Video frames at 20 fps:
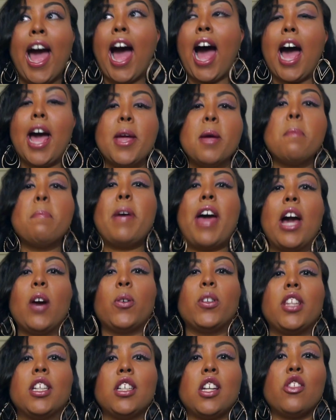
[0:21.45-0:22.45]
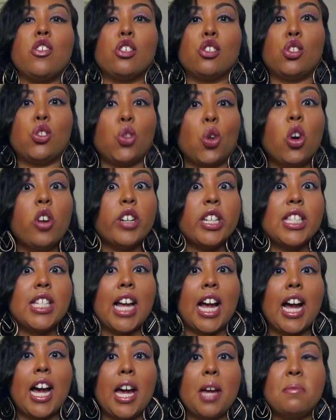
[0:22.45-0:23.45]
I am back with another story
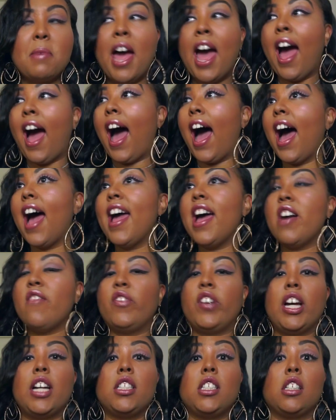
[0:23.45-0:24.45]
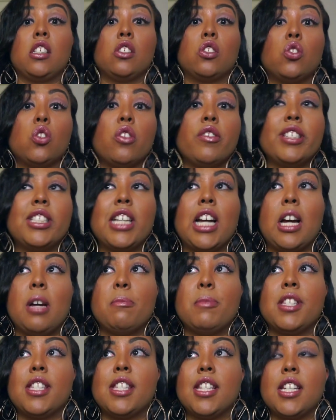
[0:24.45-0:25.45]
time. I have not done a story
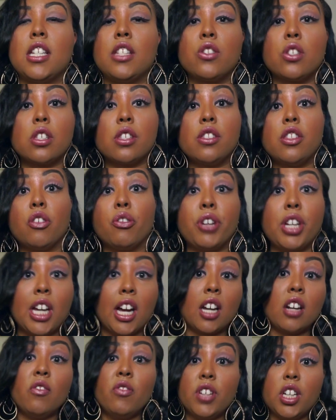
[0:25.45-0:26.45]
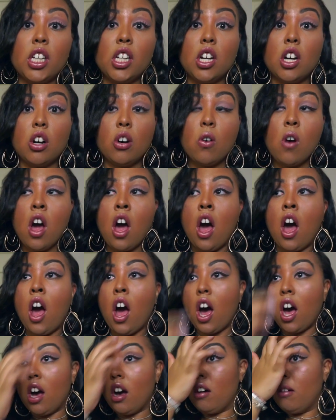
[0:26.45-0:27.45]
time since the Rihanna video,
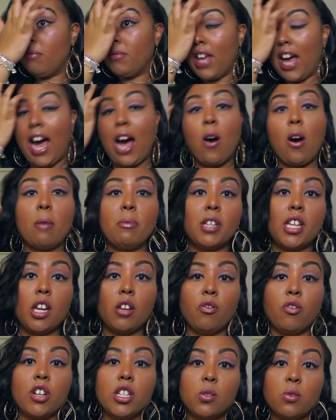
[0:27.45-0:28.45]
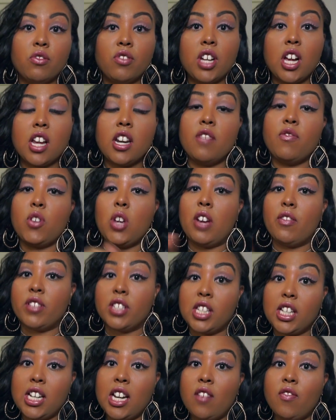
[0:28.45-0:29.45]
the how I became friends with Rihanna. If you
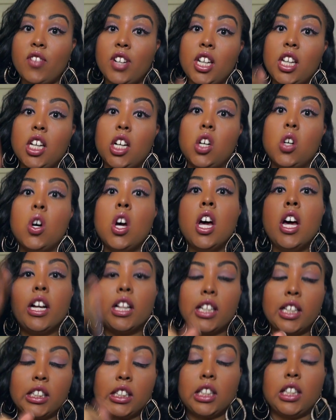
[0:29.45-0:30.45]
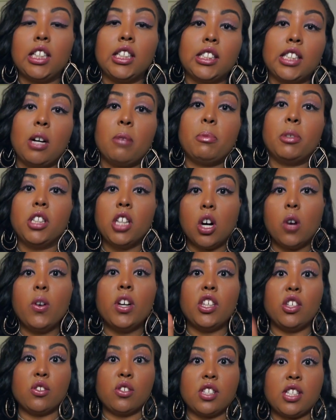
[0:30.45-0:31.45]
haven't seen that video, click the link down below
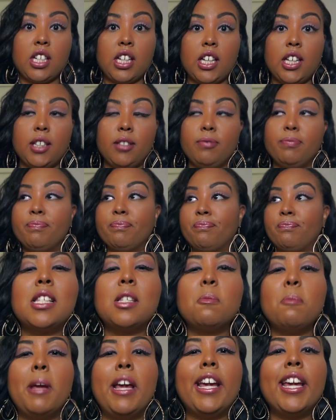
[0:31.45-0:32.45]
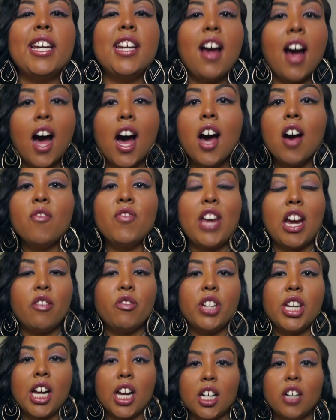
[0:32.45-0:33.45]
and you'll see it. Speaking of that
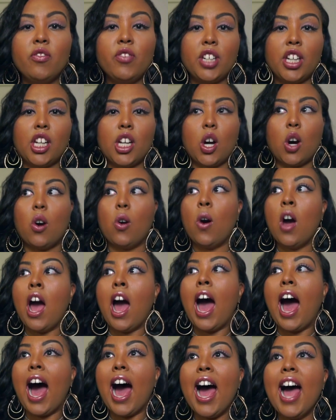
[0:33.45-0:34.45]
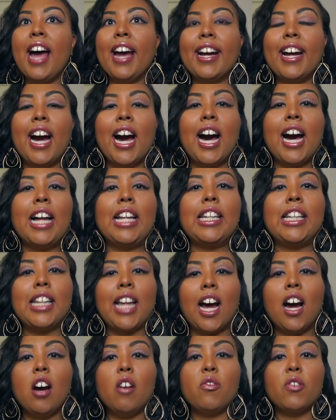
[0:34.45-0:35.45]
Rihanna video, I had got a
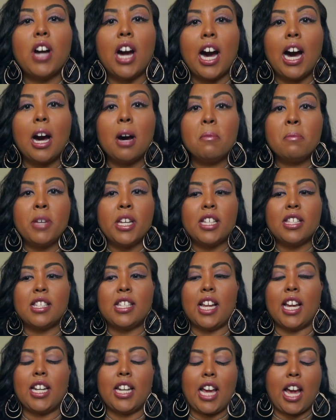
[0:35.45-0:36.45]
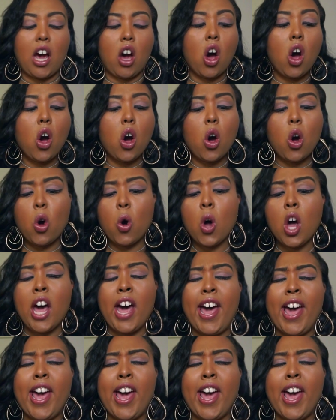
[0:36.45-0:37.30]
lot of comments saying that, oh,